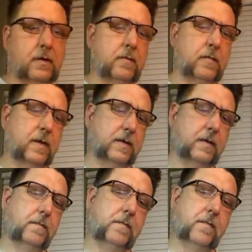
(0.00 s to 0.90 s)
What is it?
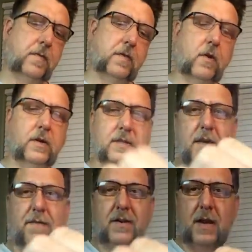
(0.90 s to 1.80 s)

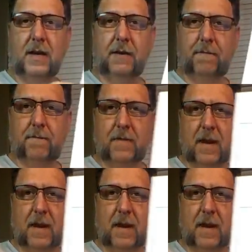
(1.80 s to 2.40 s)
$37.95